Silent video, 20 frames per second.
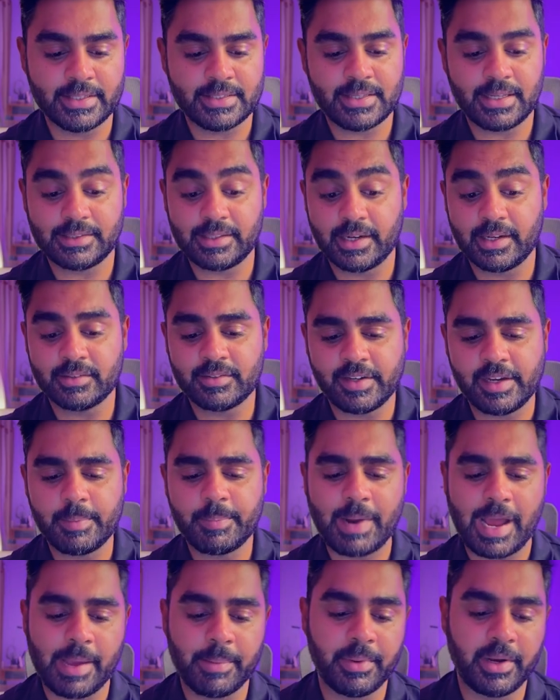that there are three
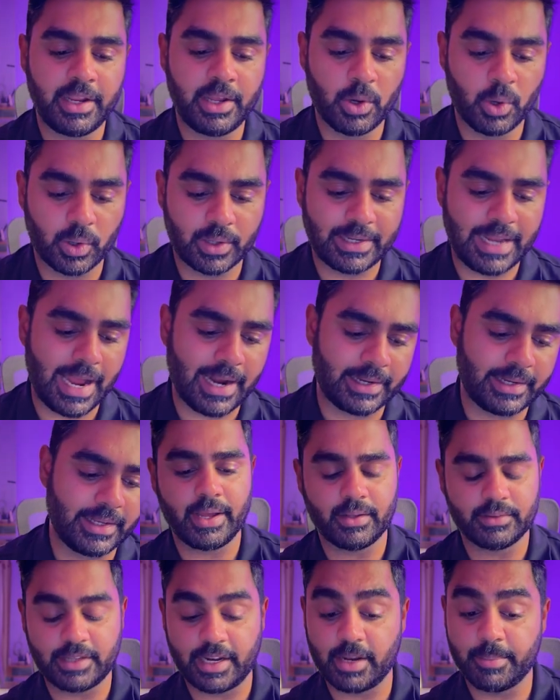primary hook
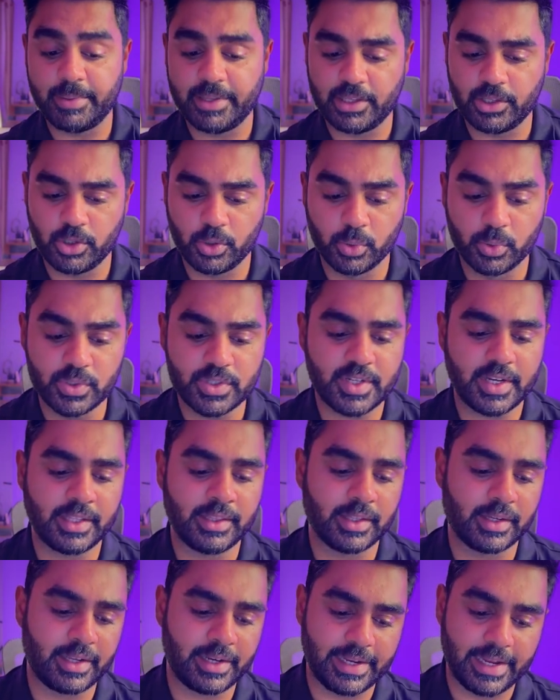tactics that are being used in
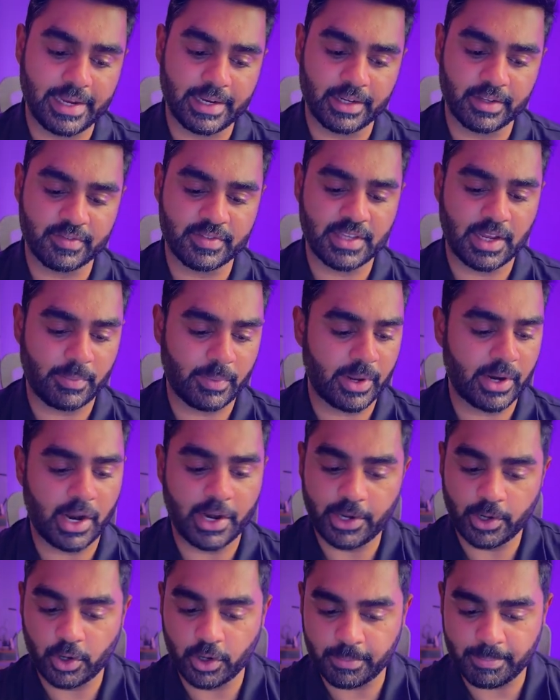the creatives that we're
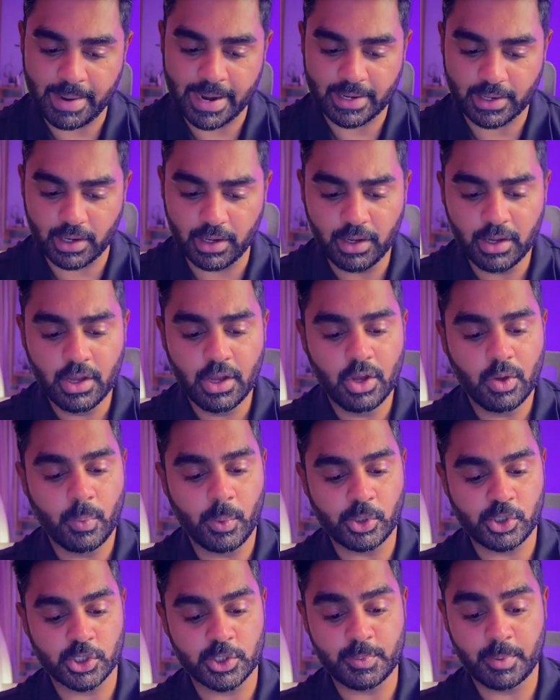running on Meta,
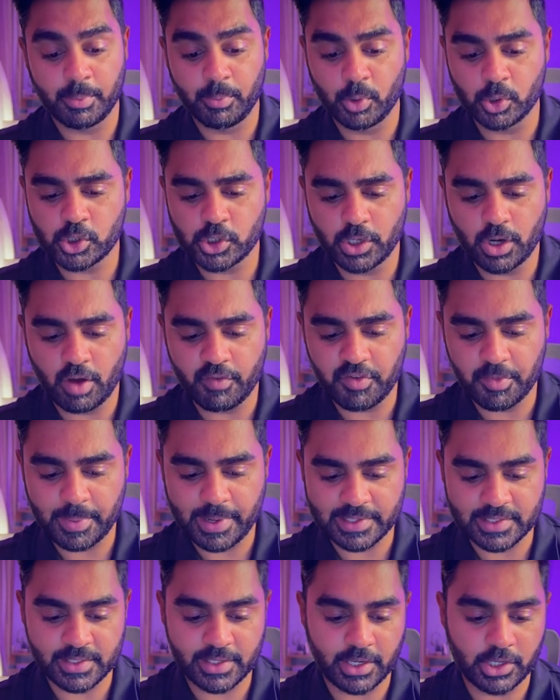which is promotional offer
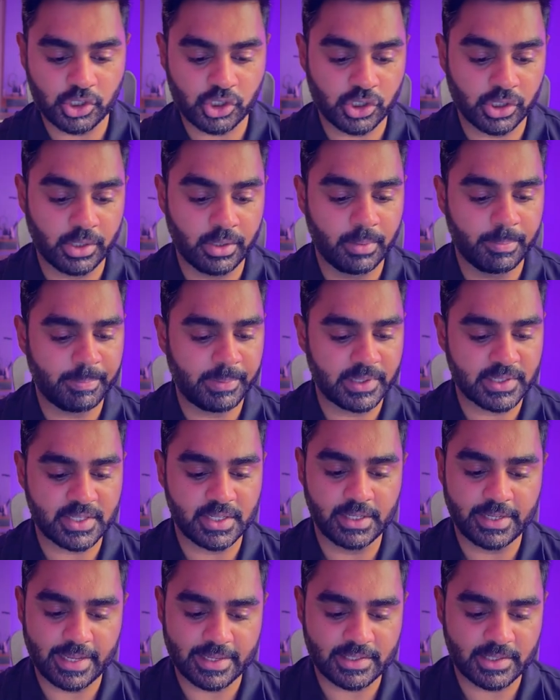presentation,
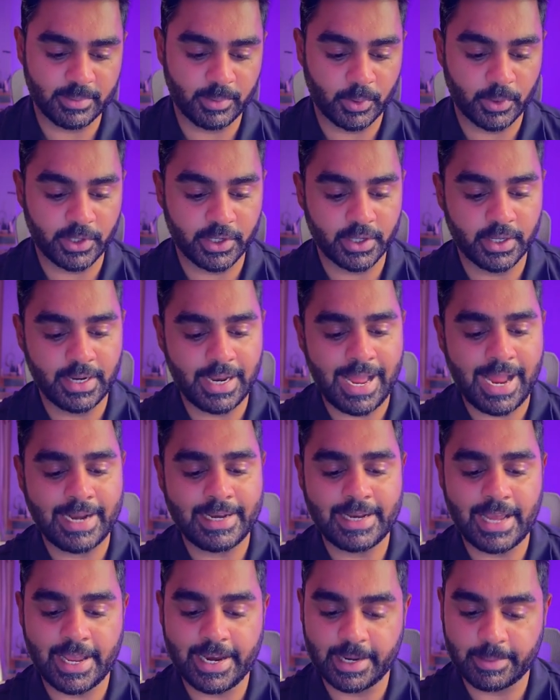personal testimonial,
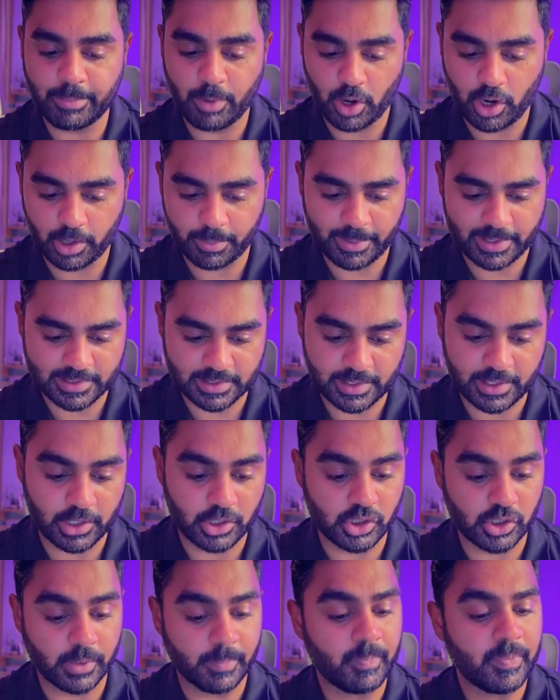and direct product presentation.